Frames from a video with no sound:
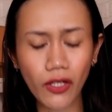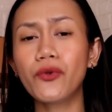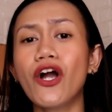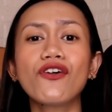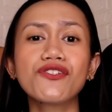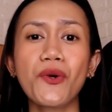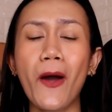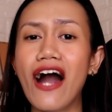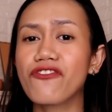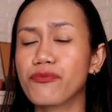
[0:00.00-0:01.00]
we also
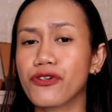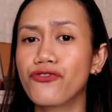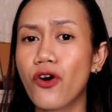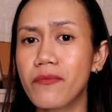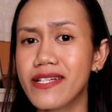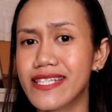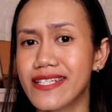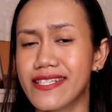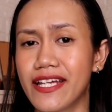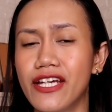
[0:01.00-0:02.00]
have performance
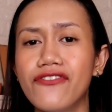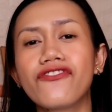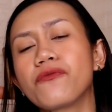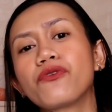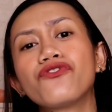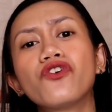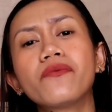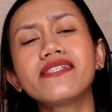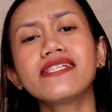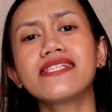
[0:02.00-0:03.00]
incentive. The
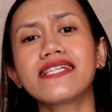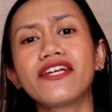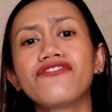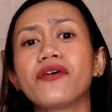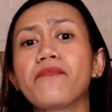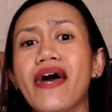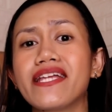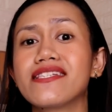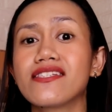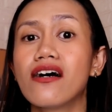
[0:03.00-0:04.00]
performance incentive
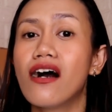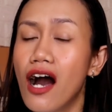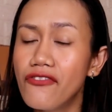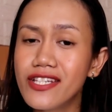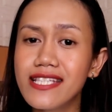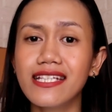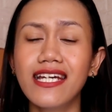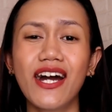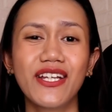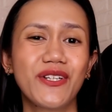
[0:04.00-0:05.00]
depends
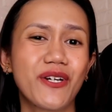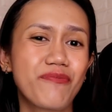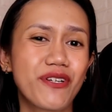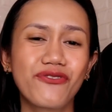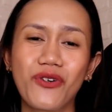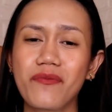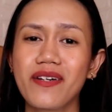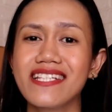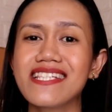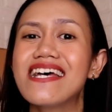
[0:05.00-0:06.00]
obviously on your
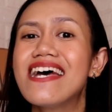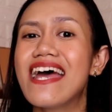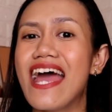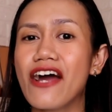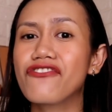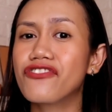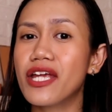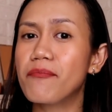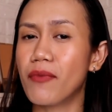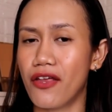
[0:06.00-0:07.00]
performance
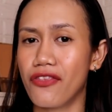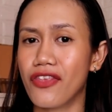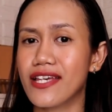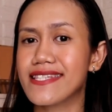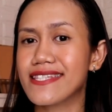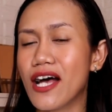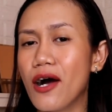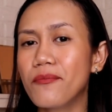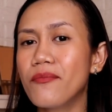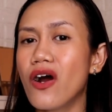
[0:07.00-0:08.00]
every month. Some